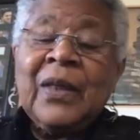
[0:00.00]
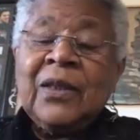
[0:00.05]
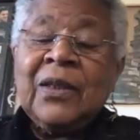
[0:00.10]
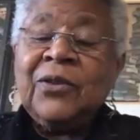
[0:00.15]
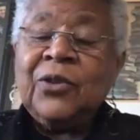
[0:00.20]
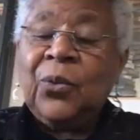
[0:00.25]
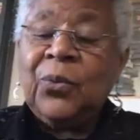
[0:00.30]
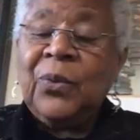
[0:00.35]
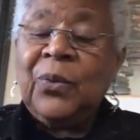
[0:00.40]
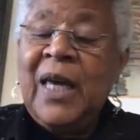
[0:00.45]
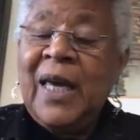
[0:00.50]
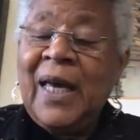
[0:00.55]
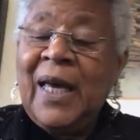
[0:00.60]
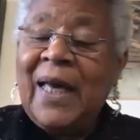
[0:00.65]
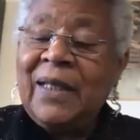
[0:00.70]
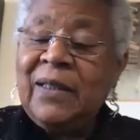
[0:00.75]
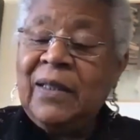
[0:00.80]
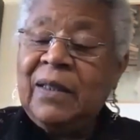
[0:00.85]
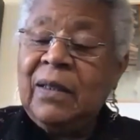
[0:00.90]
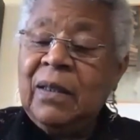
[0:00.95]
so we
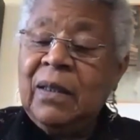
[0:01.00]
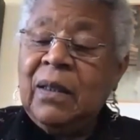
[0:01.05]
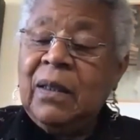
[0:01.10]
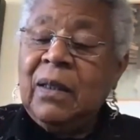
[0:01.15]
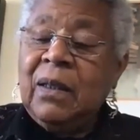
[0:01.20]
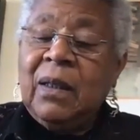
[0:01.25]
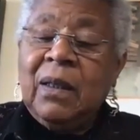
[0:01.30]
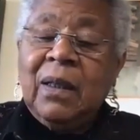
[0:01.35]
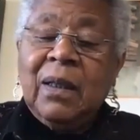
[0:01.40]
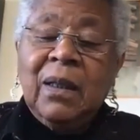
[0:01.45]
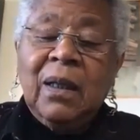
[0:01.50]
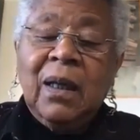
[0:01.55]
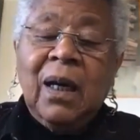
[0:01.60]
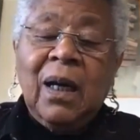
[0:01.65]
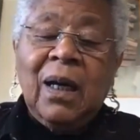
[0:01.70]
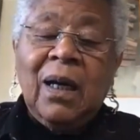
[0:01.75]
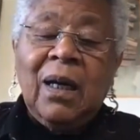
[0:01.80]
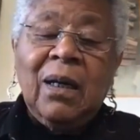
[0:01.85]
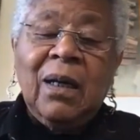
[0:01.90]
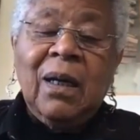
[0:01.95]
had
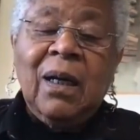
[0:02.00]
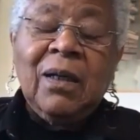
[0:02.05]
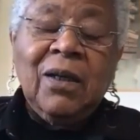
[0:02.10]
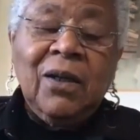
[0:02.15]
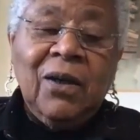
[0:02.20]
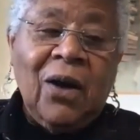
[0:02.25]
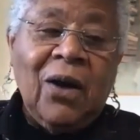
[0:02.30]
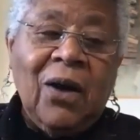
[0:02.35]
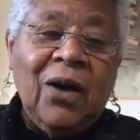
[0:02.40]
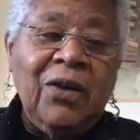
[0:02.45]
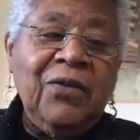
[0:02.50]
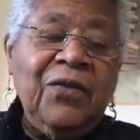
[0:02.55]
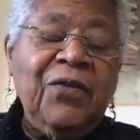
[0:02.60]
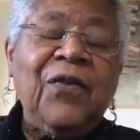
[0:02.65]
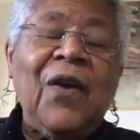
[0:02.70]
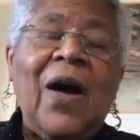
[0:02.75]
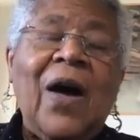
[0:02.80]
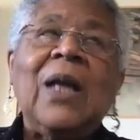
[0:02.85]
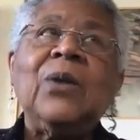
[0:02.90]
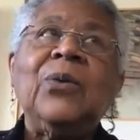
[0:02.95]
uh, a guard
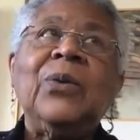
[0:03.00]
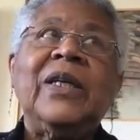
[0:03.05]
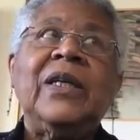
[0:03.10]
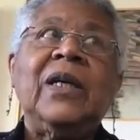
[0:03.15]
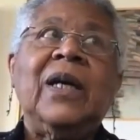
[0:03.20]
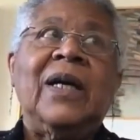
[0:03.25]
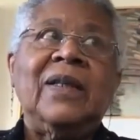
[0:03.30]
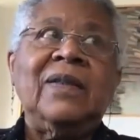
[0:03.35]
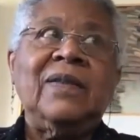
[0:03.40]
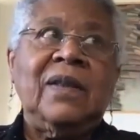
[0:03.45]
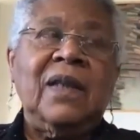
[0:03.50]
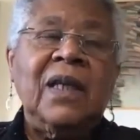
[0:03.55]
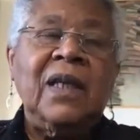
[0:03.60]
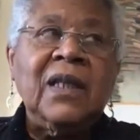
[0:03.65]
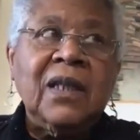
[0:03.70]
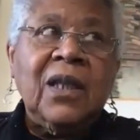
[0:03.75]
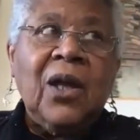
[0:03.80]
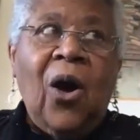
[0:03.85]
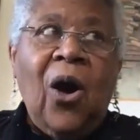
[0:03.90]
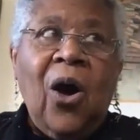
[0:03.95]
following us
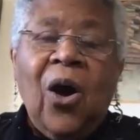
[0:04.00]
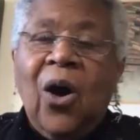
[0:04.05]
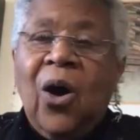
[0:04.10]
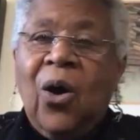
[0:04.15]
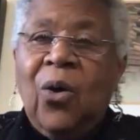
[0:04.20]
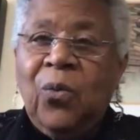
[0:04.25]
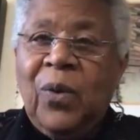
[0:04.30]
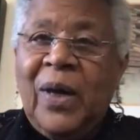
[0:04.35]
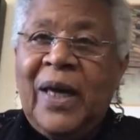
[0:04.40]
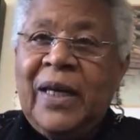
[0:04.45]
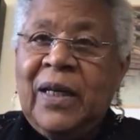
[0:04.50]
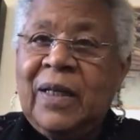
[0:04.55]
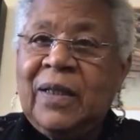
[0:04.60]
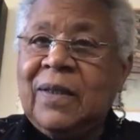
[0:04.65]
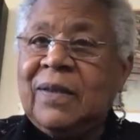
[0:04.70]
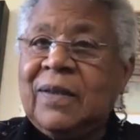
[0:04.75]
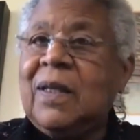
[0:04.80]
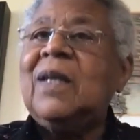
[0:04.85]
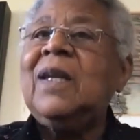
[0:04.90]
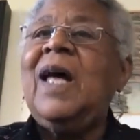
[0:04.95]
in the hallway
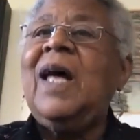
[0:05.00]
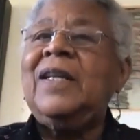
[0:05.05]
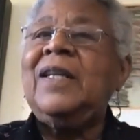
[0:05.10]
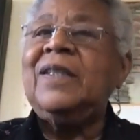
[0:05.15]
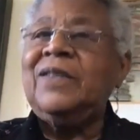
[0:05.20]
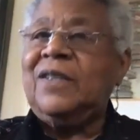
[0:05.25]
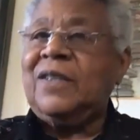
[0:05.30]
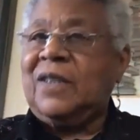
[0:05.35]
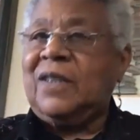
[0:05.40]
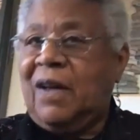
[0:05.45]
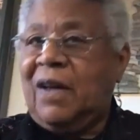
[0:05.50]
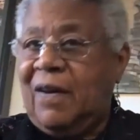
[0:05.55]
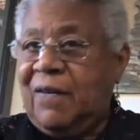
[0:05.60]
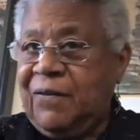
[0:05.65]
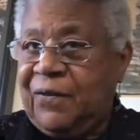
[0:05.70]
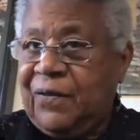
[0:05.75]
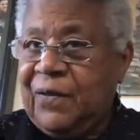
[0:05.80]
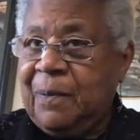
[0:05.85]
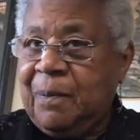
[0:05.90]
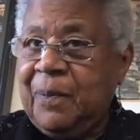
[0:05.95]
because a lot of
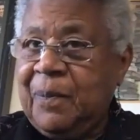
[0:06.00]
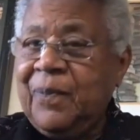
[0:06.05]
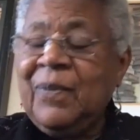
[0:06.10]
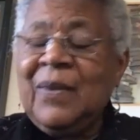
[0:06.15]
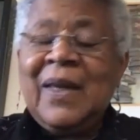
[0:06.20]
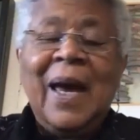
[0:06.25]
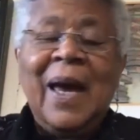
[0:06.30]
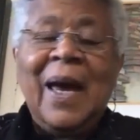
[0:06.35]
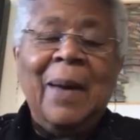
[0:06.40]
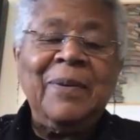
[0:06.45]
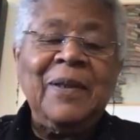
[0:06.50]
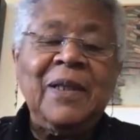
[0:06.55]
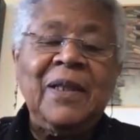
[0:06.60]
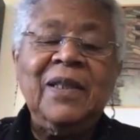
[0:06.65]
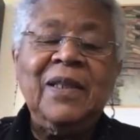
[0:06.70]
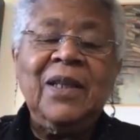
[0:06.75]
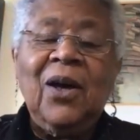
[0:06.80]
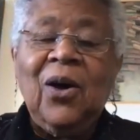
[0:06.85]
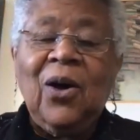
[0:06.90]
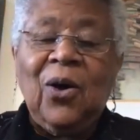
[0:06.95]
stuff happened
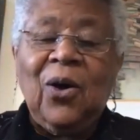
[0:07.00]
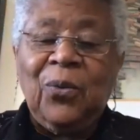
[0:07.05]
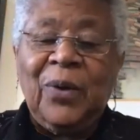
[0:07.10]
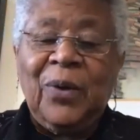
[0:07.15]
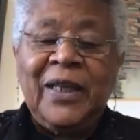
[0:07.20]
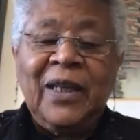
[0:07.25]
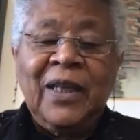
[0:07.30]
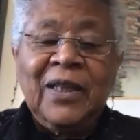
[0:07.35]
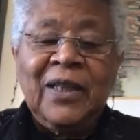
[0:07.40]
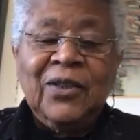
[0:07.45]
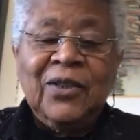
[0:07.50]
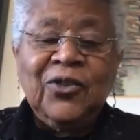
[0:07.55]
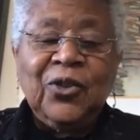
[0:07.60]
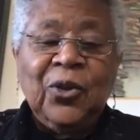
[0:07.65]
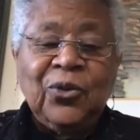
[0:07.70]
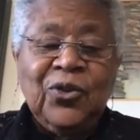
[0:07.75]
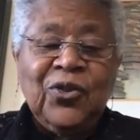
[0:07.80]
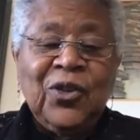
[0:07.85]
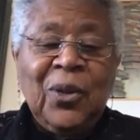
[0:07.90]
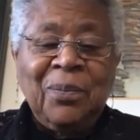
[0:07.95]
in the hallway. So
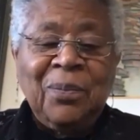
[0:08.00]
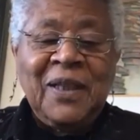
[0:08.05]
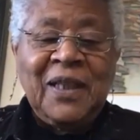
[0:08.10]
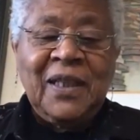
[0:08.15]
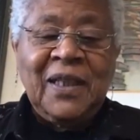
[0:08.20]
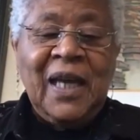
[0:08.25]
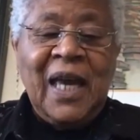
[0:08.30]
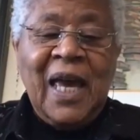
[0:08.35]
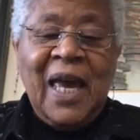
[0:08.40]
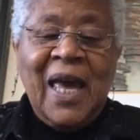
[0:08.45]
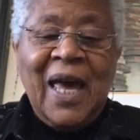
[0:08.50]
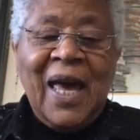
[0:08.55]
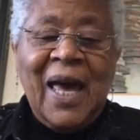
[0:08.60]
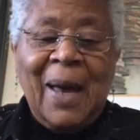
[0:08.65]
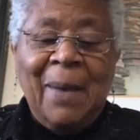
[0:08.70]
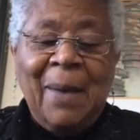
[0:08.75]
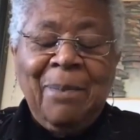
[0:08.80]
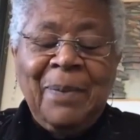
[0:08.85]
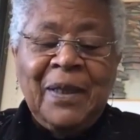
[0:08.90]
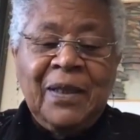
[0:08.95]
mm-hmm. something mm-hmm.
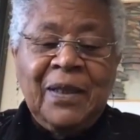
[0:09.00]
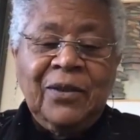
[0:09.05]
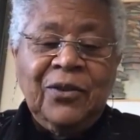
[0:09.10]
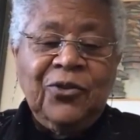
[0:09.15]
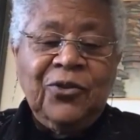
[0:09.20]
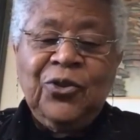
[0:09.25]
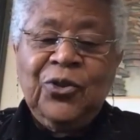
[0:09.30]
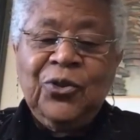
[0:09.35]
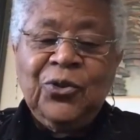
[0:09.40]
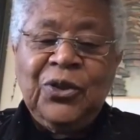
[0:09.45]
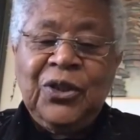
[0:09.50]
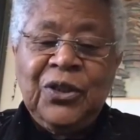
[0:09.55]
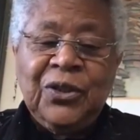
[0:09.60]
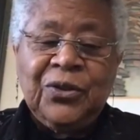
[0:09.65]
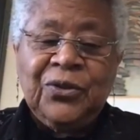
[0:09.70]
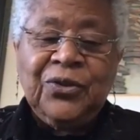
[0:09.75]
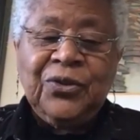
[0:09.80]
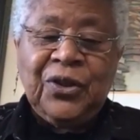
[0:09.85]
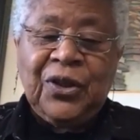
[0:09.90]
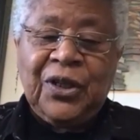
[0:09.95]
happened two
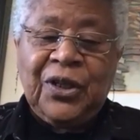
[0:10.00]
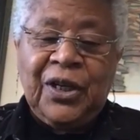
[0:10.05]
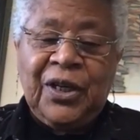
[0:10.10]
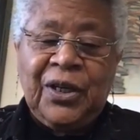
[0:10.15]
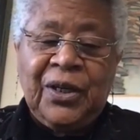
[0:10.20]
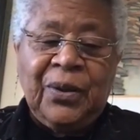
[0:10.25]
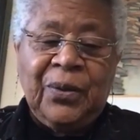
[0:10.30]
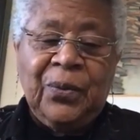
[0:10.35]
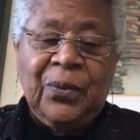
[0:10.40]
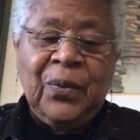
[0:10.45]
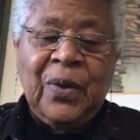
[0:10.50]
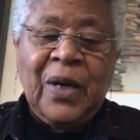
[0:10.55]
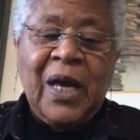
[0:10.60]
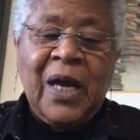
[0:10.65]
years ago.